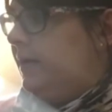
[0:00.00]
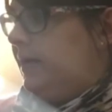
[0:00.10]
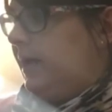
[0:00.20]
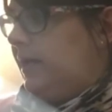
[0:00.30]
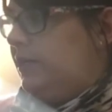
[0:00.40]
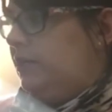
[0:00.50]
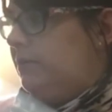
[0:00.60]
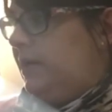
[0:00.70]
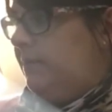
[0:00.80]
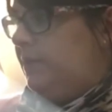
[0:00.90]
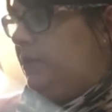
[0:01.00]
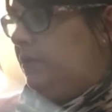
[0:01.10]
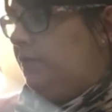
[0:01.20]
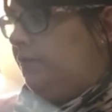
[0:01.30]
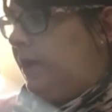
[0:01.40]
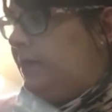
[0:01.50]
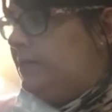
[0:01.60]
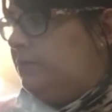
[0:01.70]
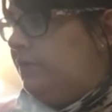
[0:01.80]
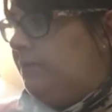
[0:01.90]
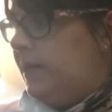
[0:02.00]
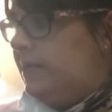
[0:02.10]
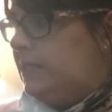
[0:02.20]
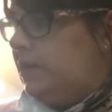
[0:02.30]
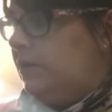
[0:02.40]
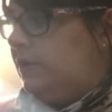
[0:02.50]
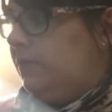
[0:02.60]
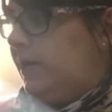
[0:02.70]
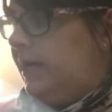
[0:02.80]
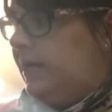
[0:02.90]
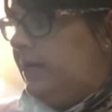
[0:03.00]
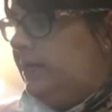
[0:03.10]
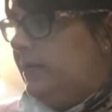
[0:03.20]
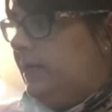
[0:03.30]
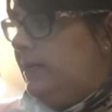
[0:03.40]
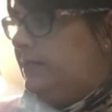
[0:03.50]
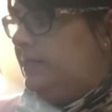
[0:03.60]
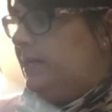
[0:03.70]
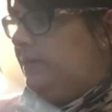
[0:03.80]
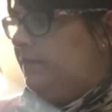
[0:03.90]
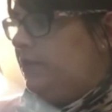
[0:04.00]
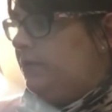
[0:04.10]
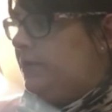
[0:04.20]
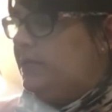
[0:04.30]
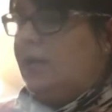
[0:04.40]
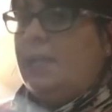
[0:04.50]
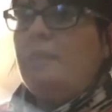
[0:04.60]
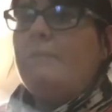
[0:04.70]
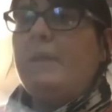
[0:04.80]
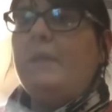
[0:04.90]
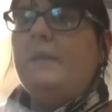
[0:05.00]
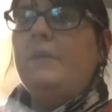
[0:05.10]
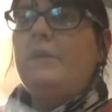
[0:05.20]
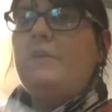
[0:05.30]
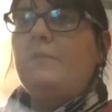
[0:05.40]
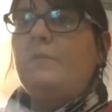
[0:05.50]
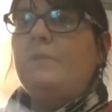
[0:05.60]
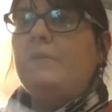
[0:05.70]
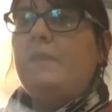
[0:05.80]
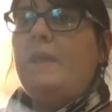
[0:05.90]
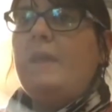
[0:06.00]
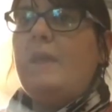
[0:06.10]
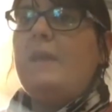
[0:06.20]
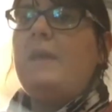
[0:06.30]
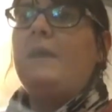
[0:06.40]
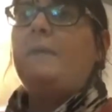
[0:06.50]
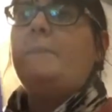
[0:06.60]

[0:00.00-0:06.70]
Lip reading: Can you name the other friend we've made along the way? See if you can tell me who they are.